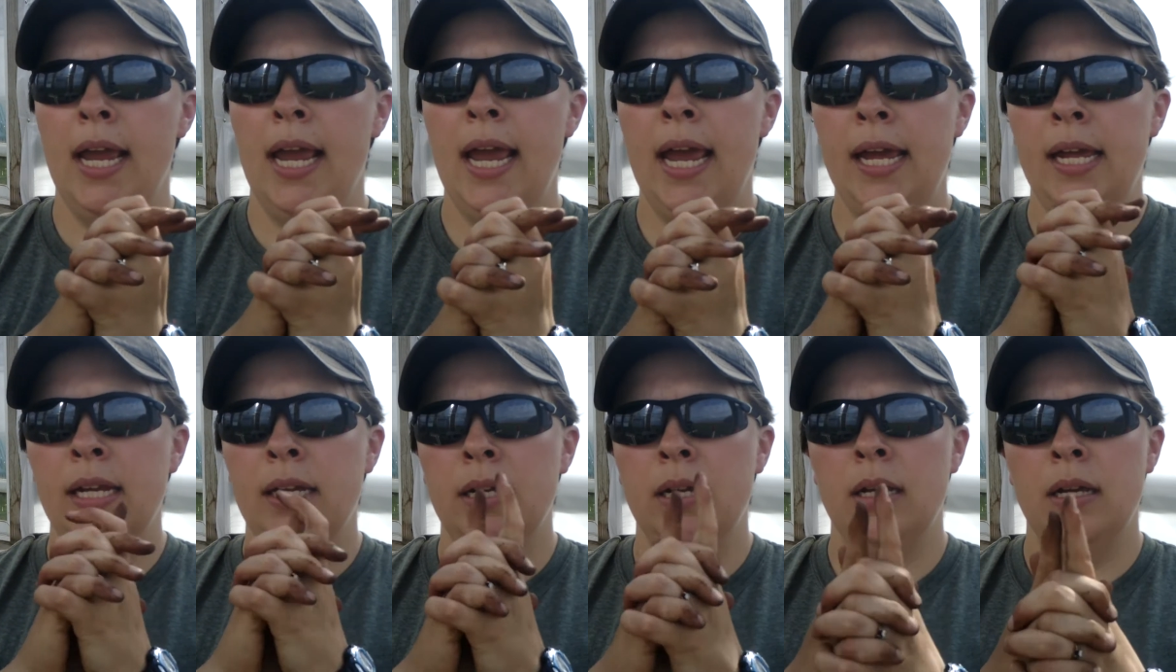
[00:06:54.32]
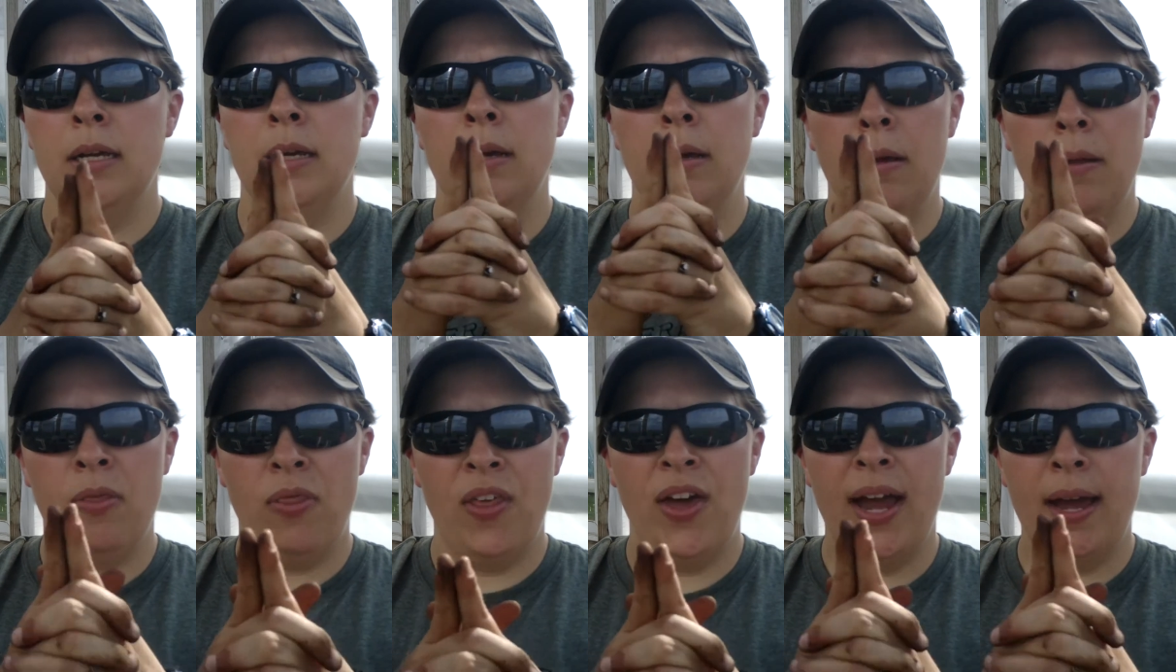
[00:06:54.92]
And
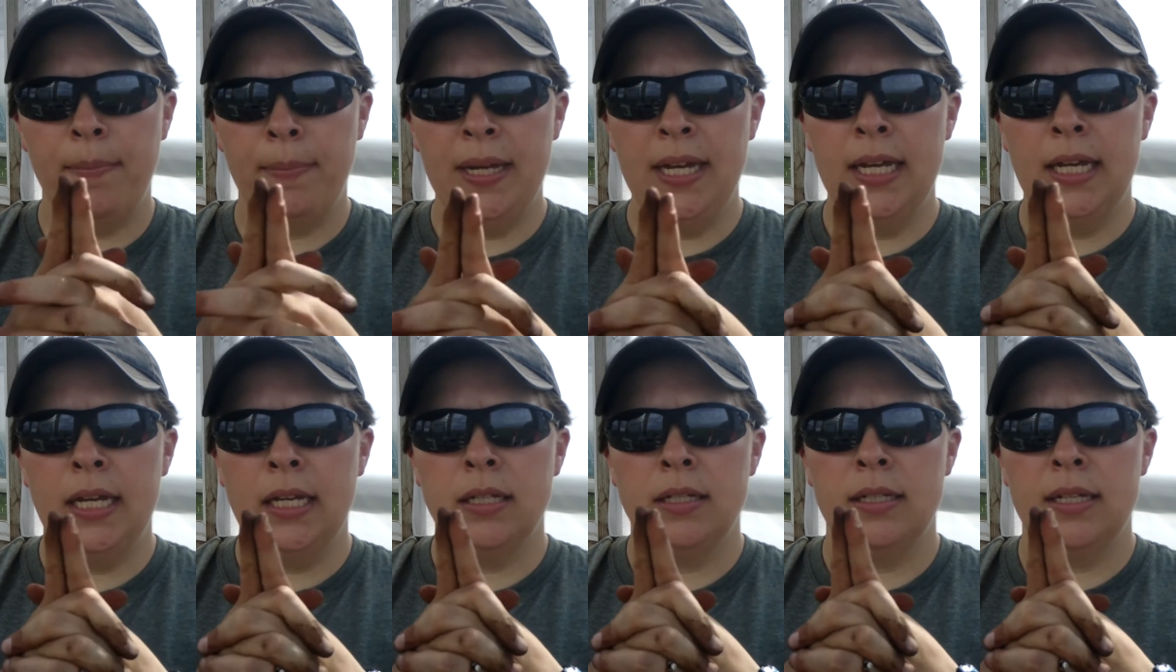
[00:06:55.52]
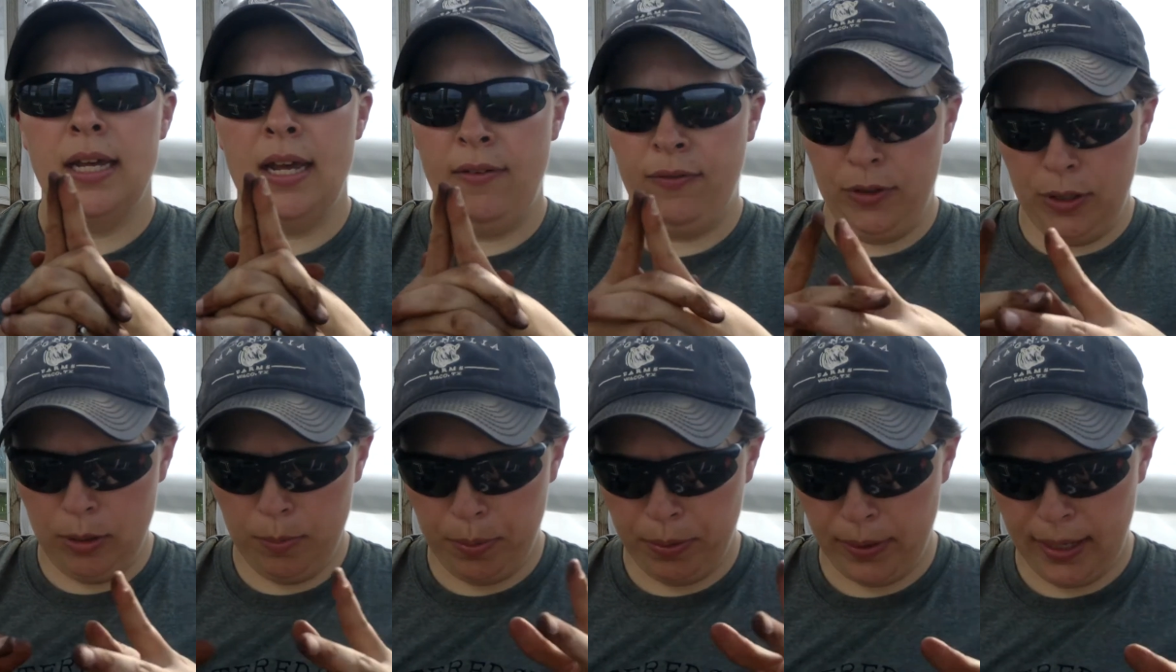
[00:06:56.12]
that means if
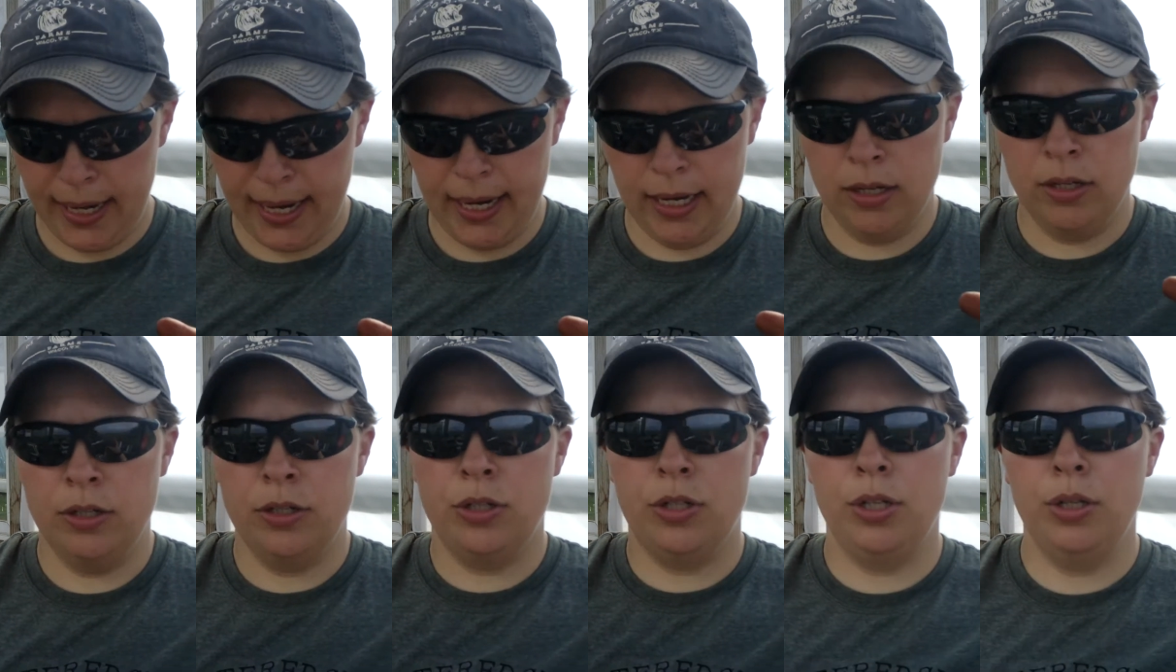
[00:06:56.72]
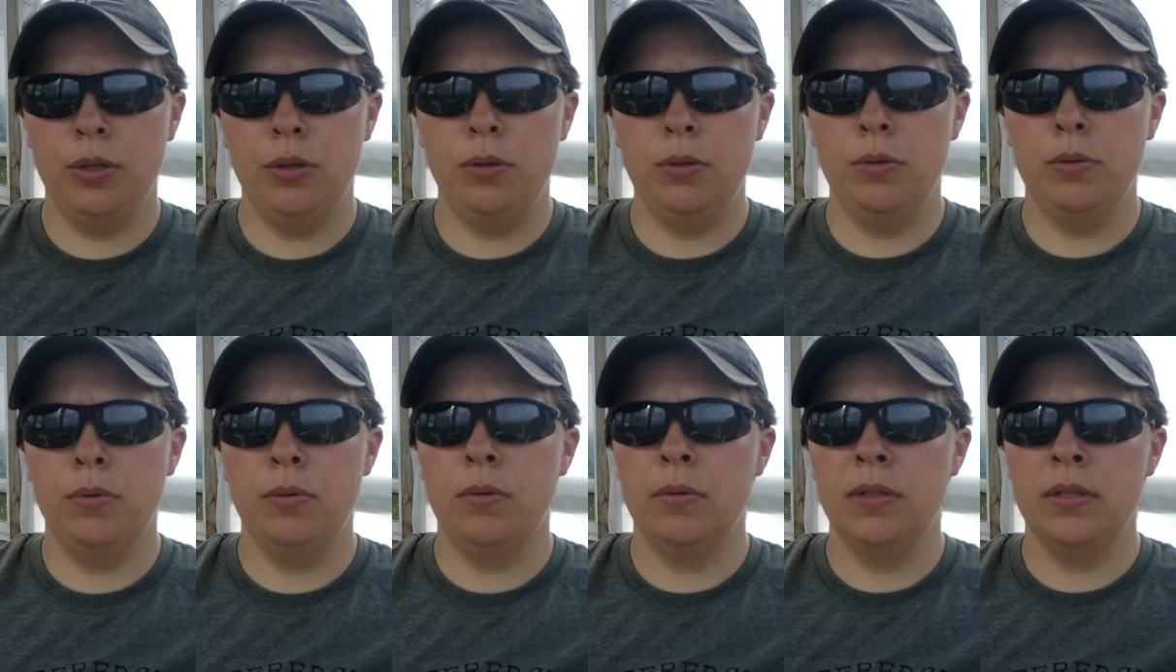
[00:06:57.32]
you plant
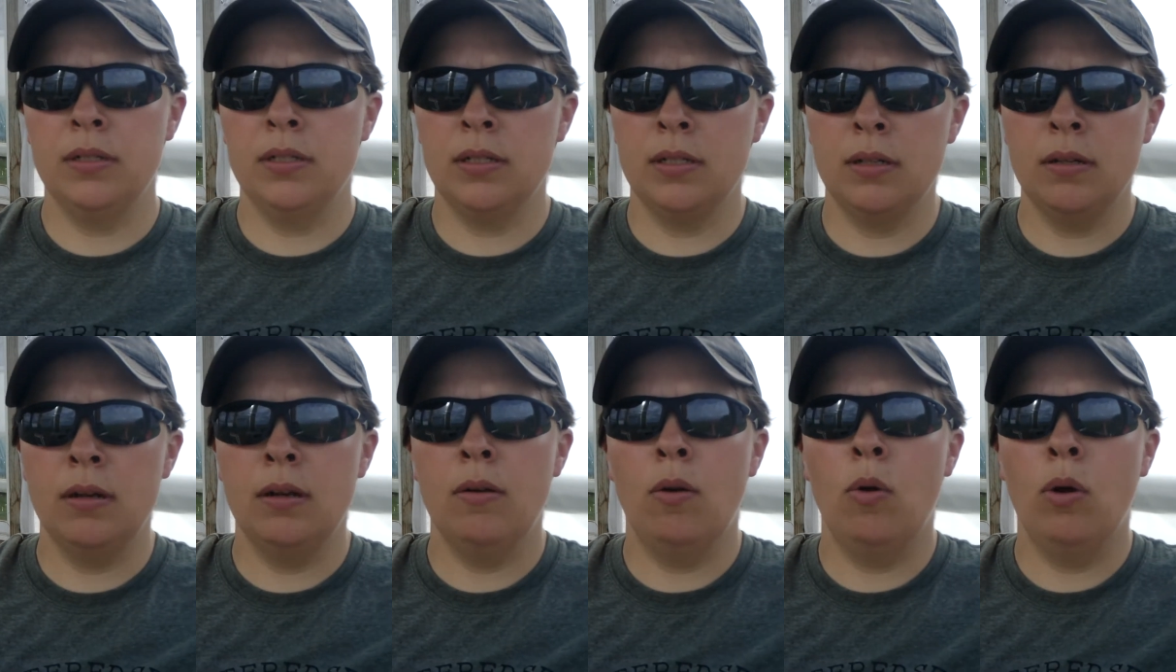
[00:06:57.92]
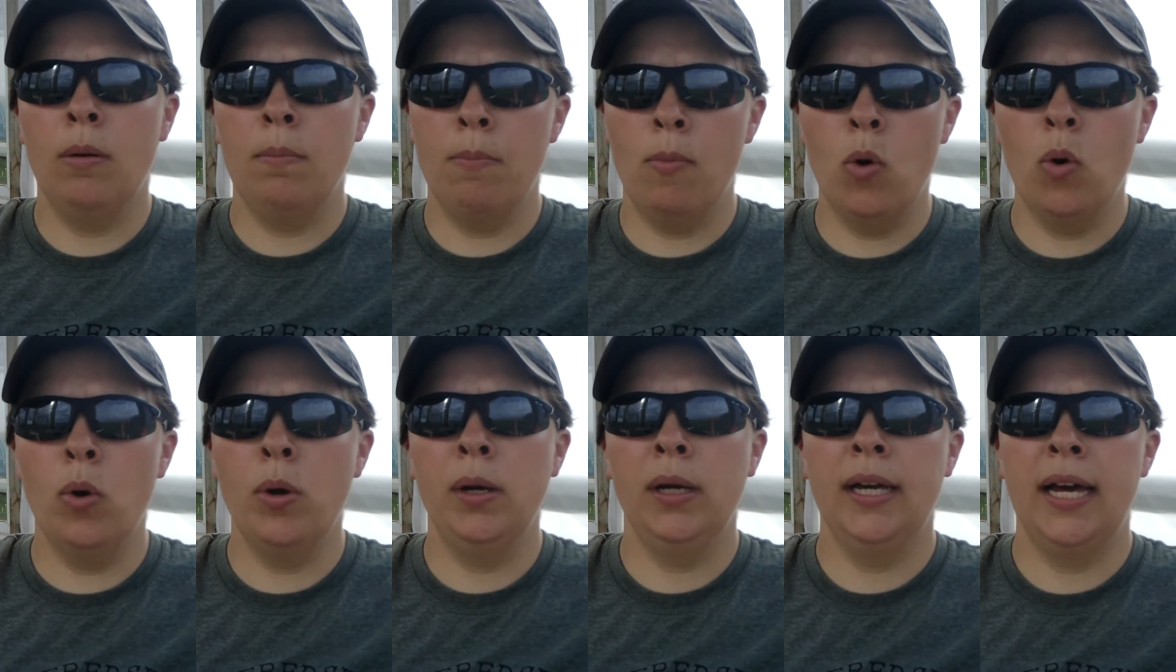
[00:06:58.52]
2 or
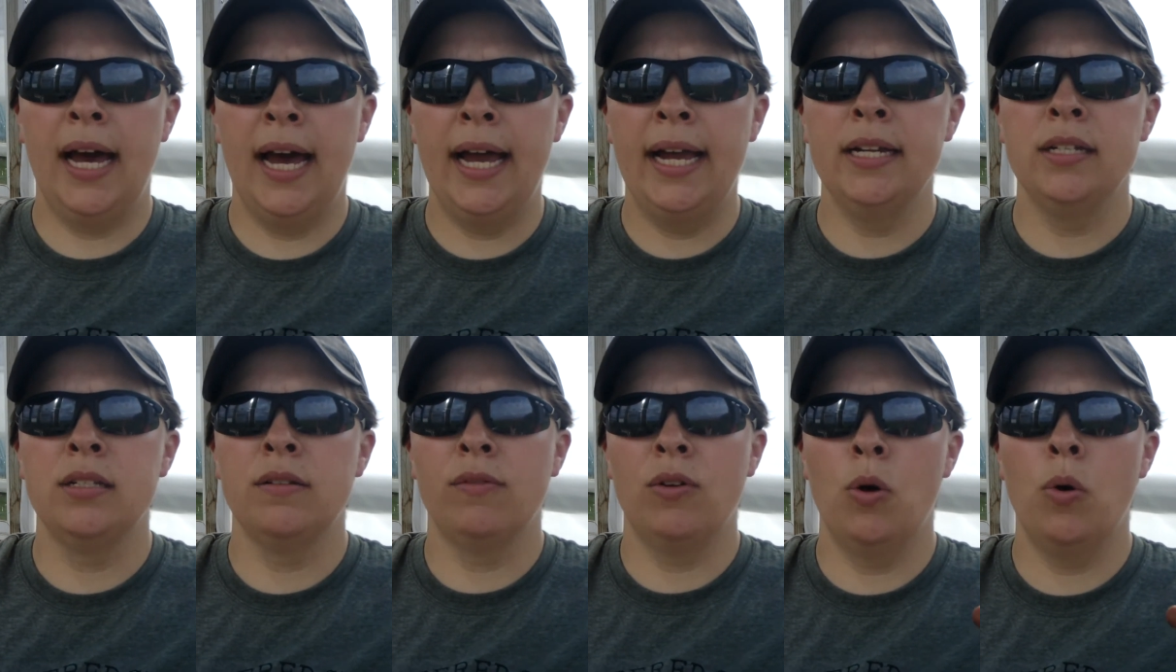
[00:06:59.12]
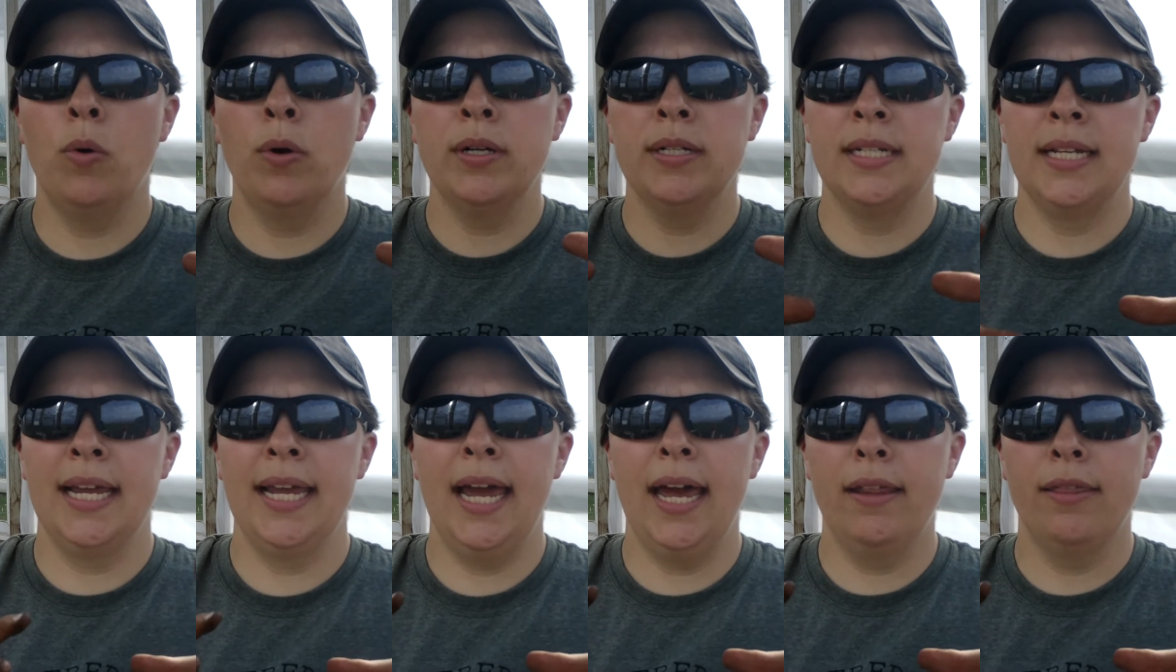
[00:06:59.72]
more kinds of corn
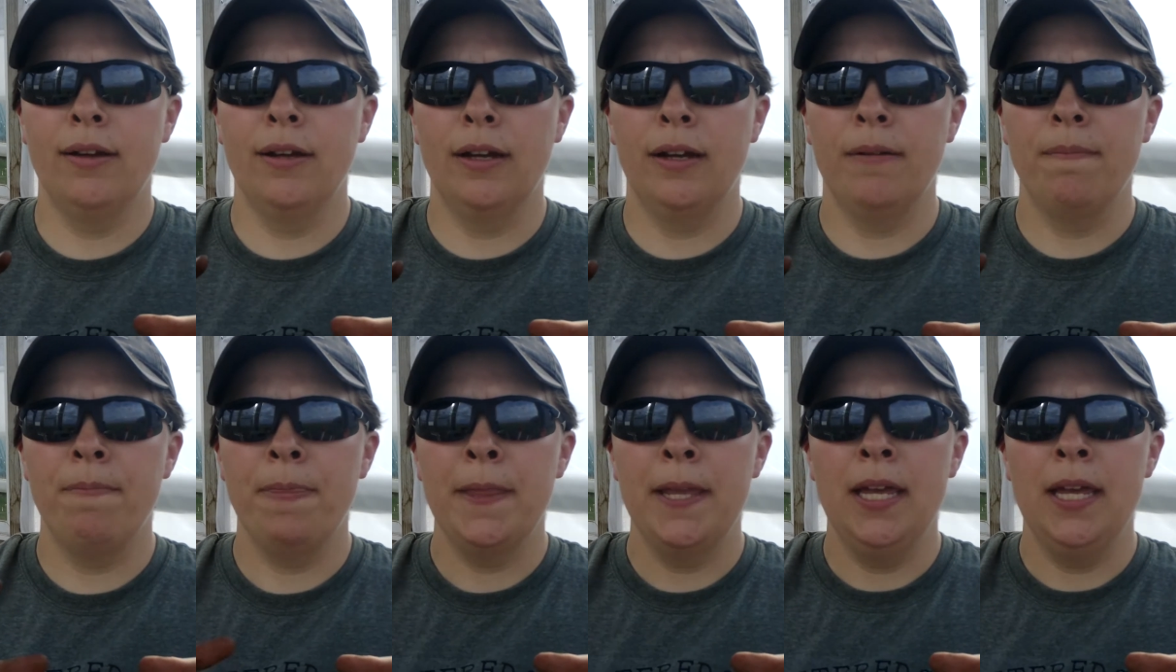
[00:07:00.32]
together,